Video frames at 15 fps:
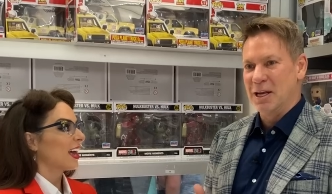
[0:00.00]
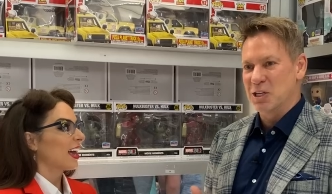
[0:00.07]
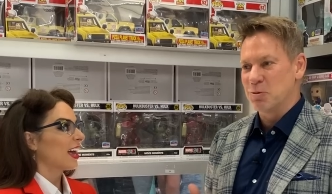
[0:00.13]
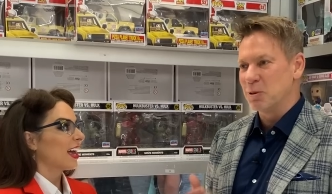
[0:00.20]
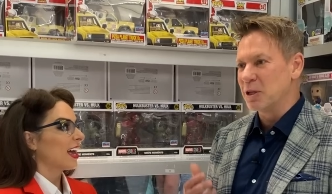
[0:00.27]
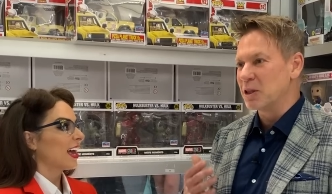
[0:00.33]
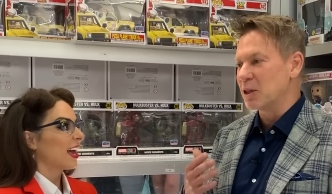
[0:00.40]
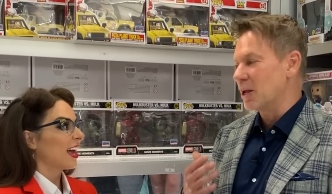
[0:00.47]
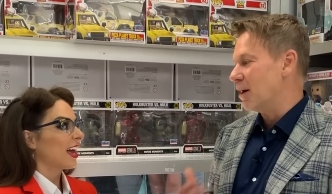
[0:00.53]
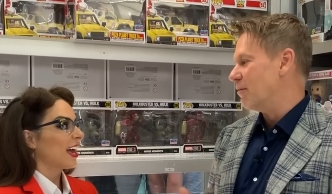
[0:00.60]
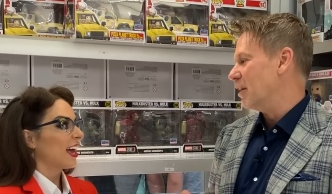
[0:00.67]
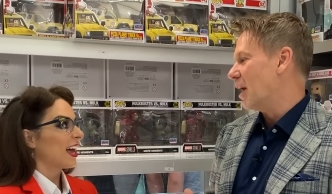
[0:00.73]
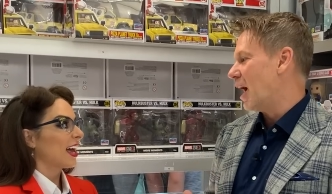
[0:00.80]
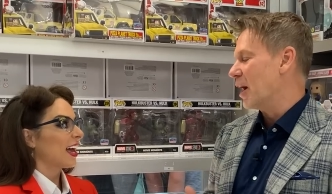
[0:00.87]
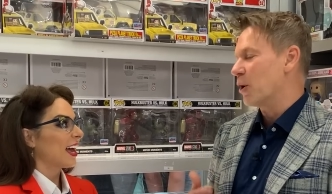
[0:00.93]
Speaker 1: geeks. We love
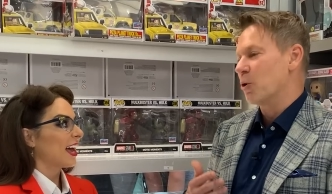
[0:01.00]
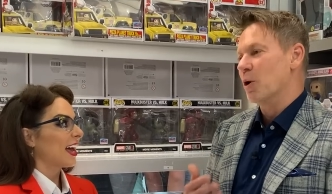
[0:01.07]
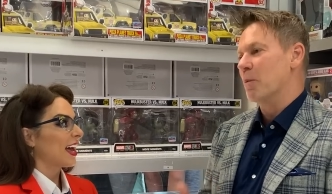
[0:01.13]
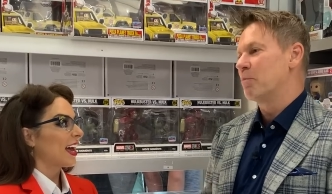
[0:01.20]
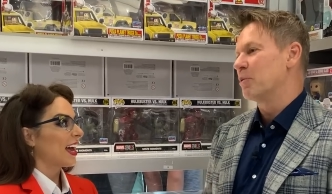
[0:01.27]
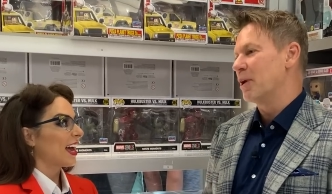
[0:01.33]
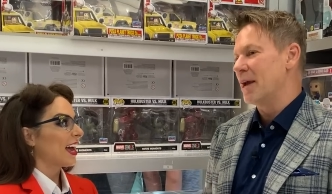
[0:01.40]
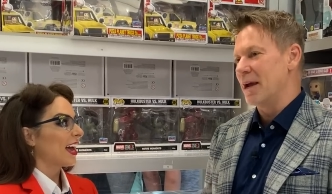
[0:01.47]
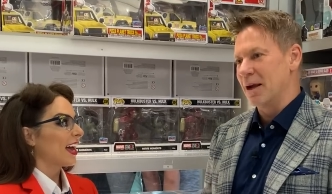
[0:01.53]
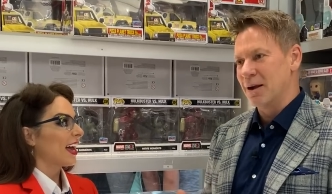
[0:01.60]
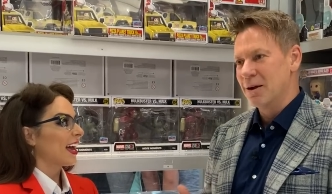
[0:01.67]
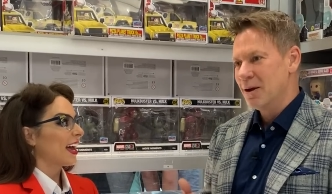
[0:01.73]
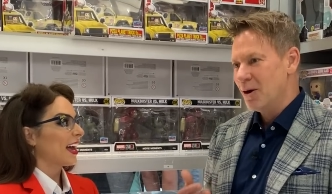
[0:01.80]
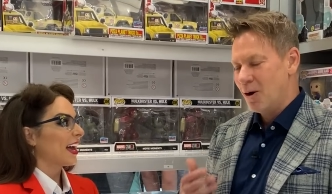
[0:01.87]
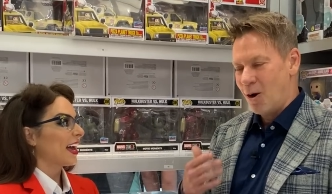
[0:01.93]
it. I grew up playing
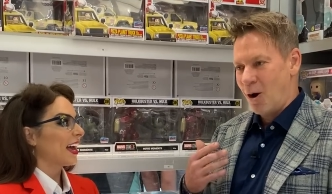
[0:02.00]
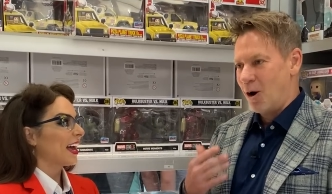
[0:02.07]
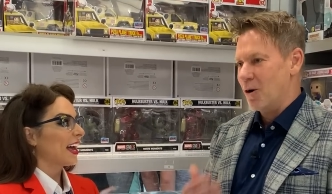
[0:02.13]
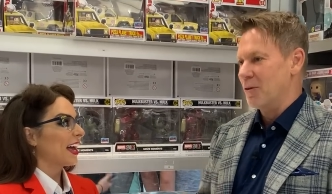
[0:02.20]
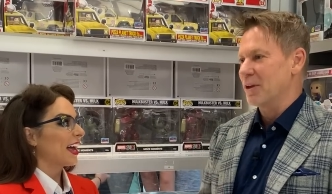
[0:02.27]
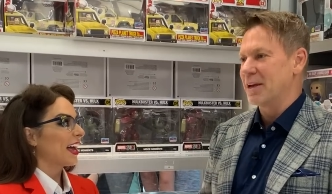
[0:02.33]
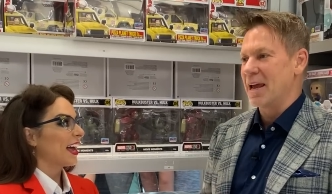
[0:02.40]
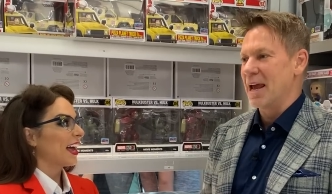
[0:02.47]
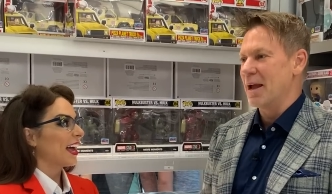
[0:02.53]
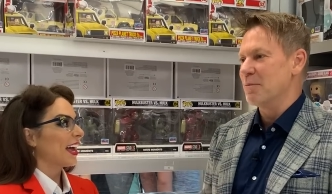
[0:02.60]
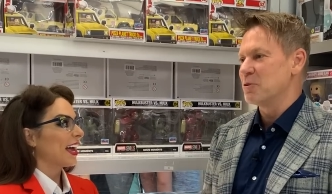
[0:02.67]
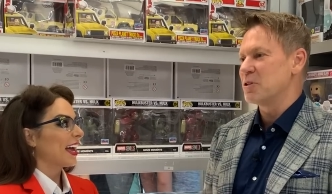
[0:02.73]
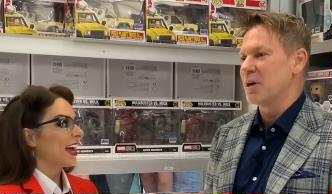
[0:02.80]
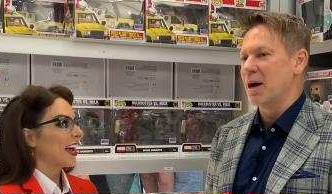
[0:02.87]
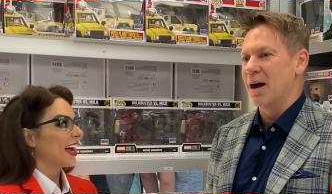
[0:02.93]
all the
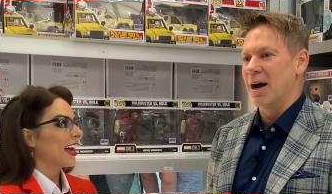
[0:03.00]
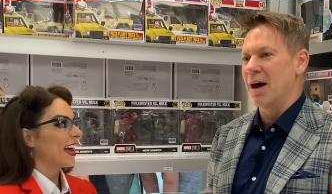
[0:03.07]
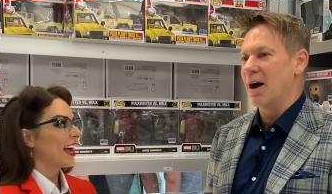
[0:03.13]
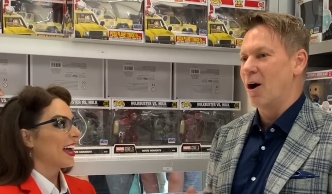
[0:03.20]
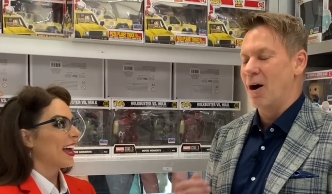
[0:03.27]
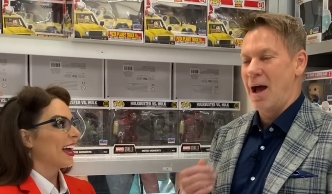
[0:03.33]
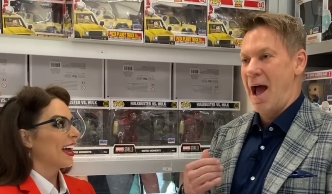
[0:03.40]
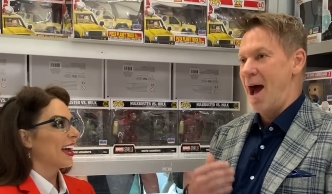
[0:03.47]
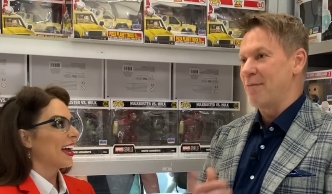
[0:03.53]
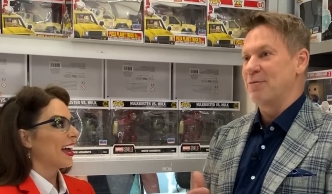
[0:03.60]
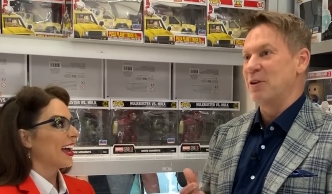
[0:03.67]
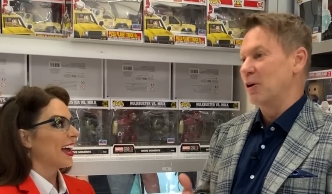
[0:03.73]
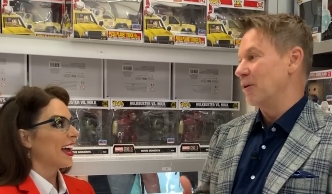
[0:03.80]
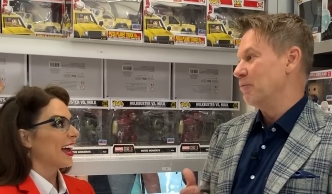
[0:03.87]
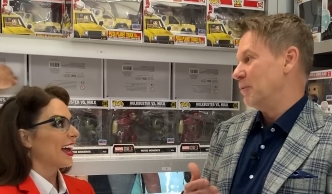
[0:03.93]
games.
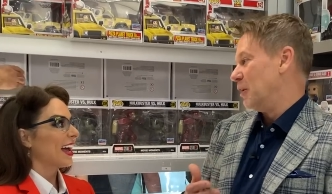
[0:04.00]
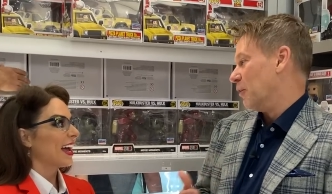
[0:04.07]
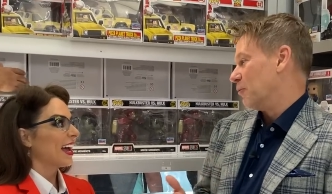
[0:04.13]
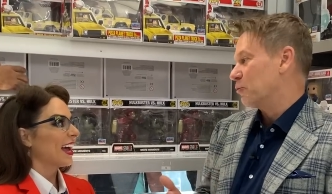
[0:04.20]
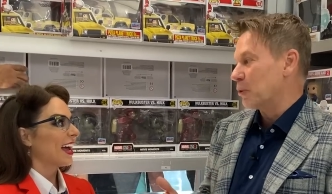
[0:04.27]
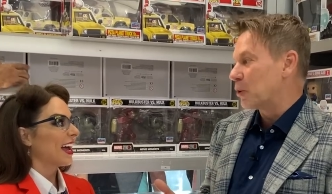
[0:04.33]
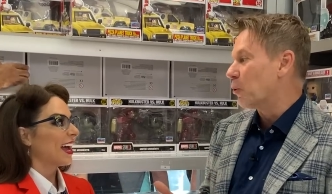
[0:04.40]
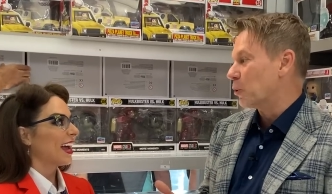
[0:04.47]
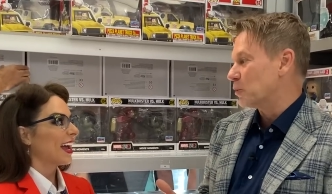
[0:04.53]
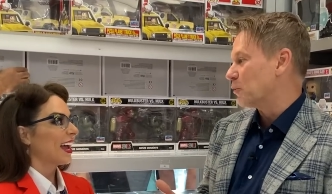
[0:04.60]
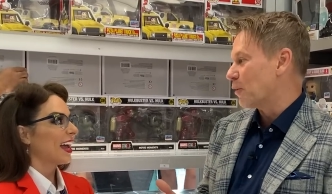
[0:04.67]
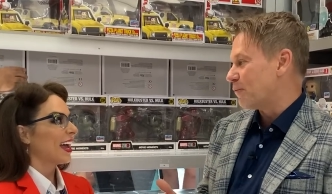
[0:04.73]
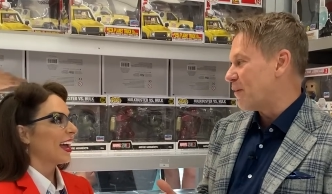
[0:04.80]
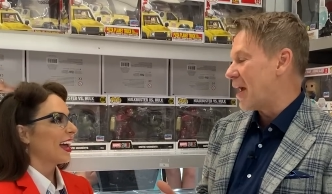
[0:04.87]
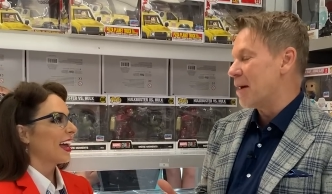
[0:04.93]
Three-quarters of
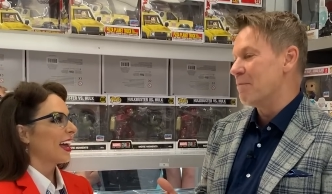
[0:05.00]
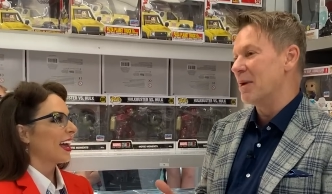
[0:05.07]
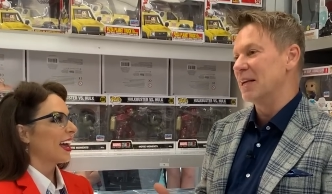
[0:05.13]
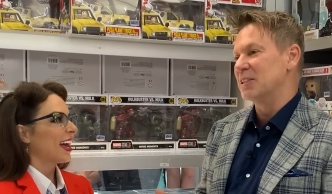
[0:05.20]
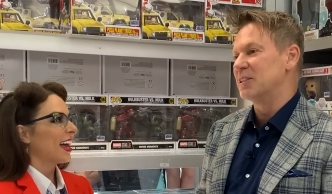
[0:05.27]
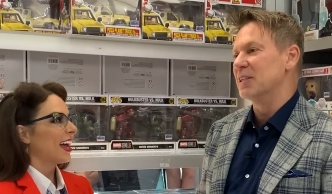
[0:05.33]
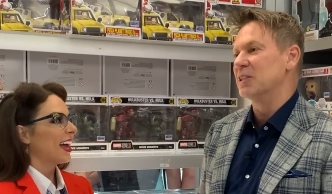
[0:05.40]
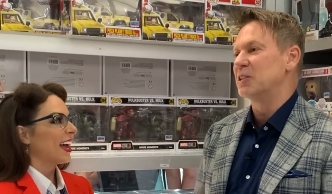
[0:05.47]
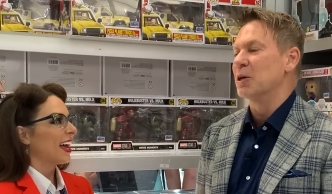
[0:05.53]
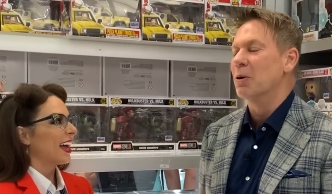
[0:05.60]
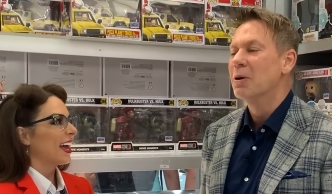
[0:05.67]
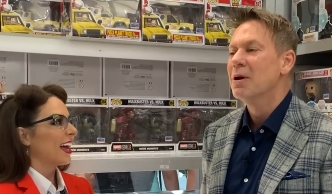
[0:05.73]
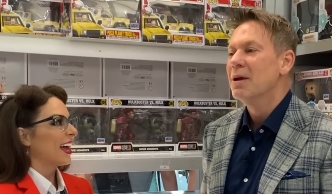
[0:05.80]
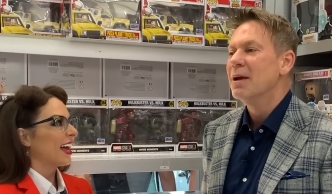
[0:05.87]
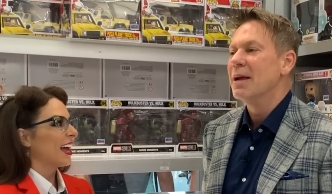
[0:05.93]
our fan base did.
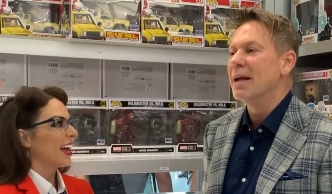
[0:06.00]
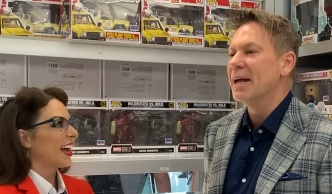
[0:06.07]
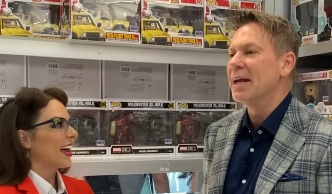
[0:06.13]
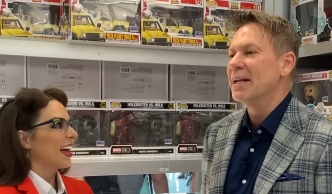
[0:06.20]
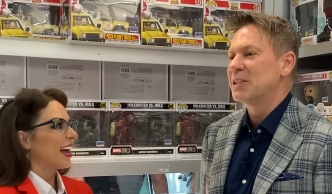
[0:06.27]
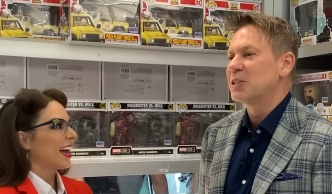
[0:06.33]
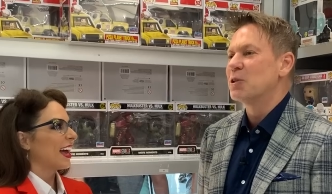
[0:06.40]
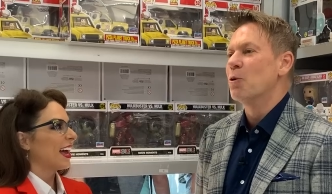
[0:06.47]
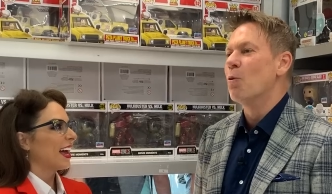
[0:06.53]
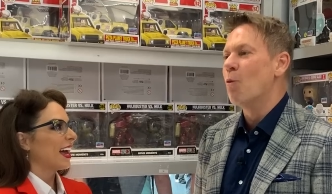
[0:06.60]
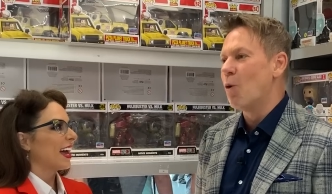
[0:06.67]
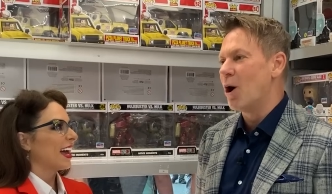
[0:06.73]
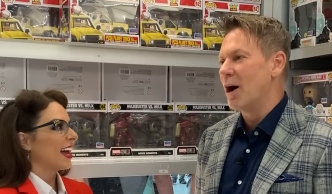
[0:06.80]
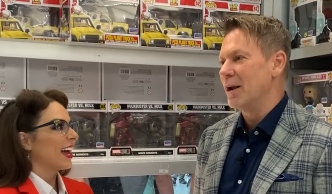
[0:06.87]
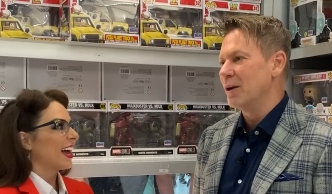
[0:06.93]
So it's the
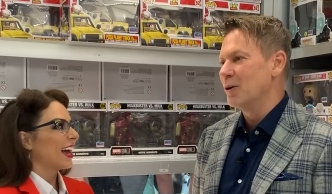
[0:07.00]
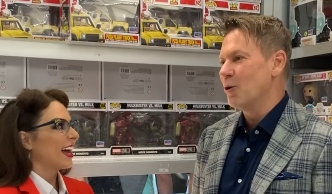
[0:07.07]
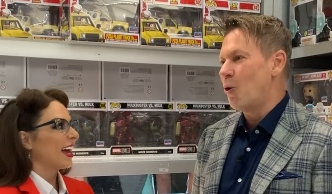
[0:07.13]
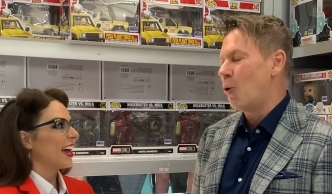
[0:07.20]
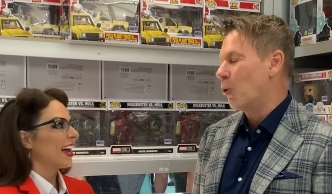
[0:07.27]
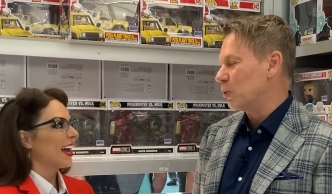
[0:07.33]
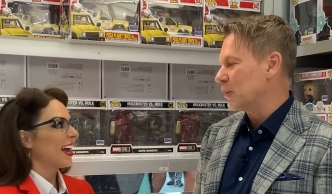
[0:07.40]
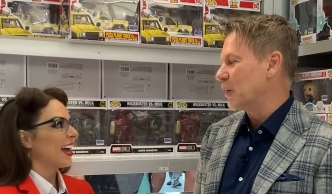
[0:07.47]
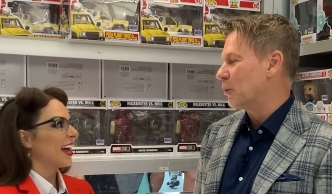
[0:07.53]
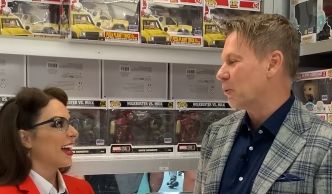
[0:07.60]
one holy